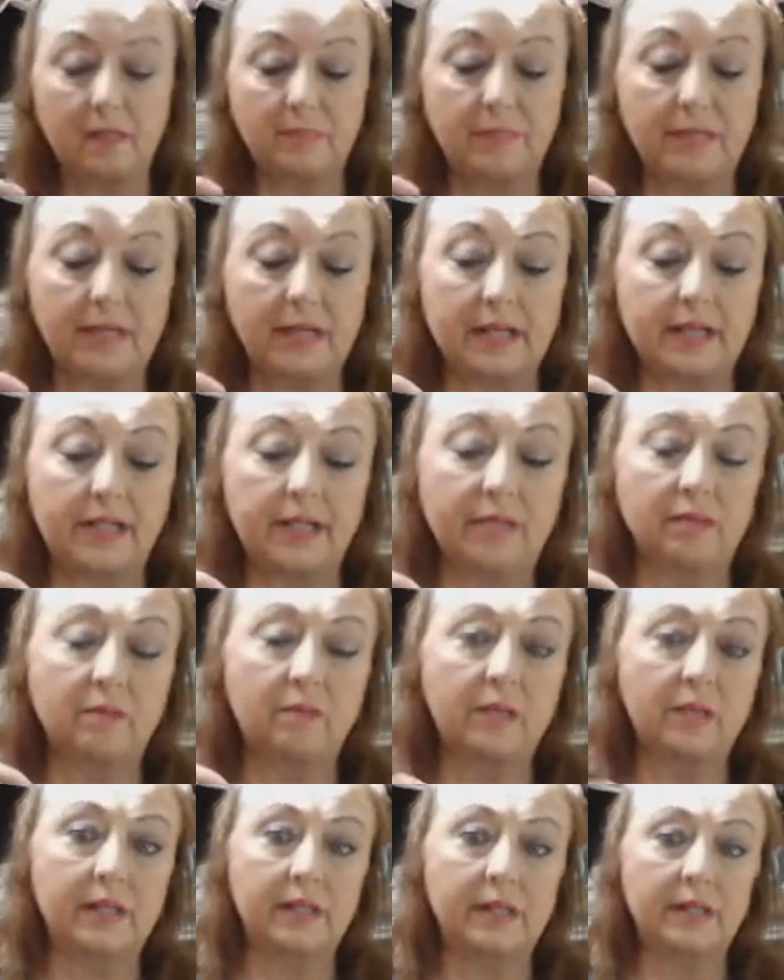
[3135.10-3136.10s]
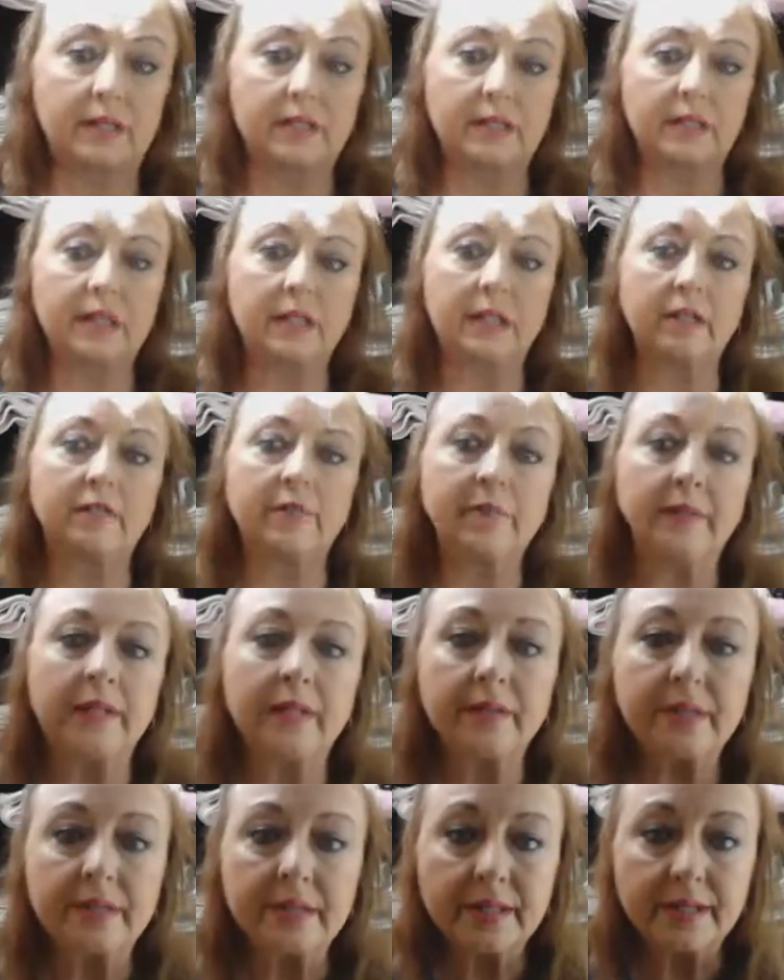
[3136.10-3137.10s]
But I still want it to give me
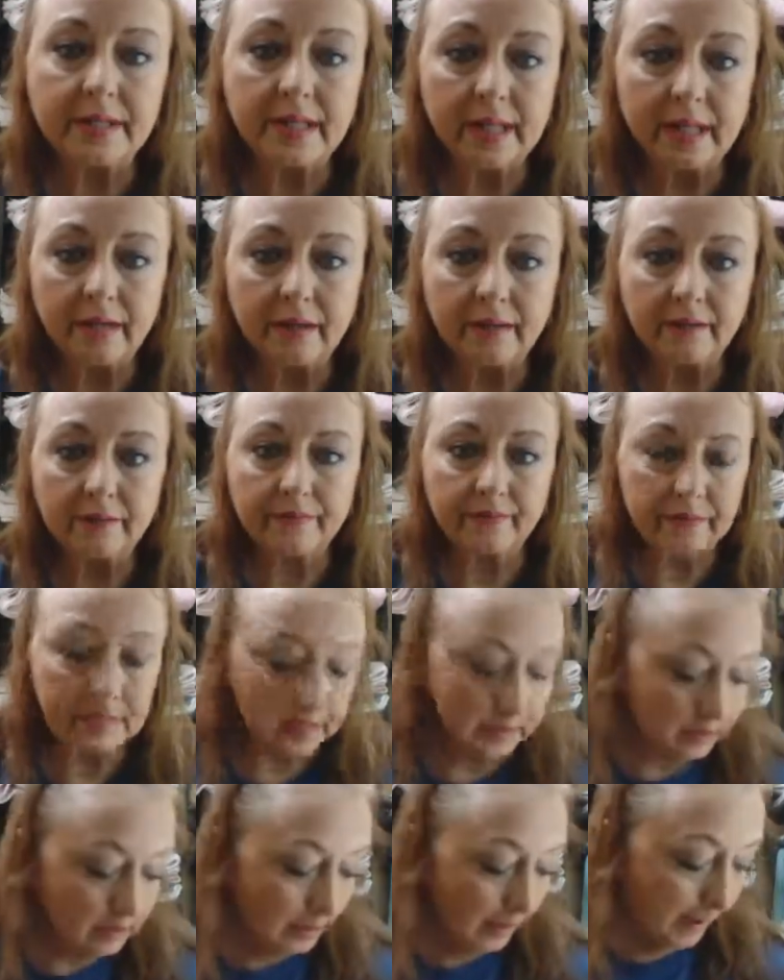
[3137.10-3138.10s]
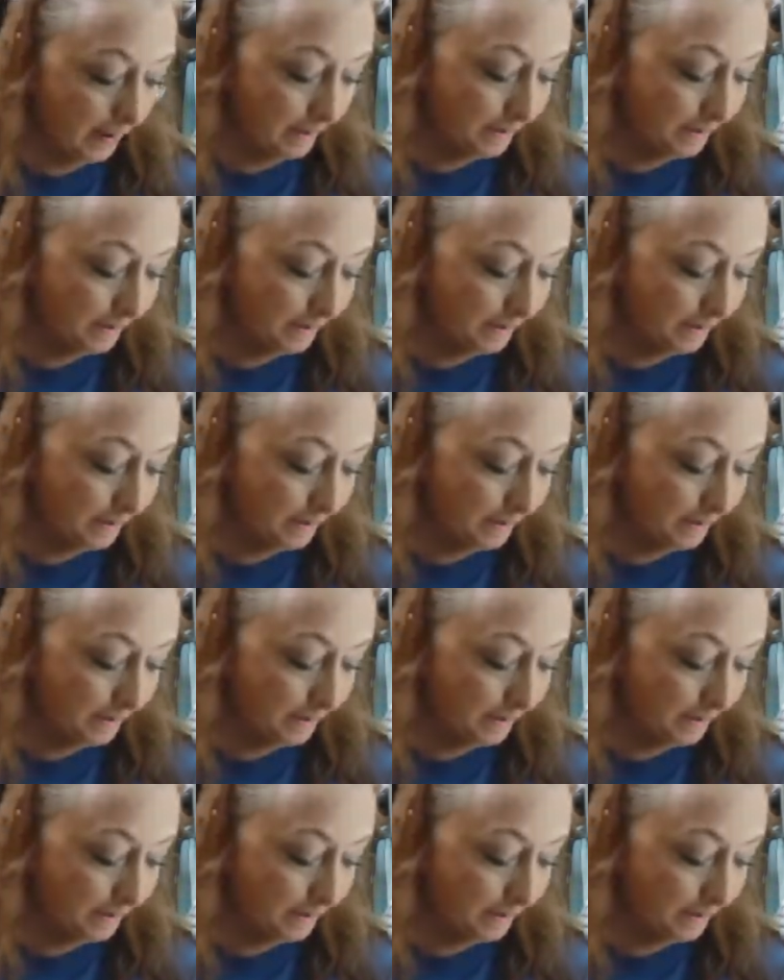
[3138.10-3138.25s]
the desired effect.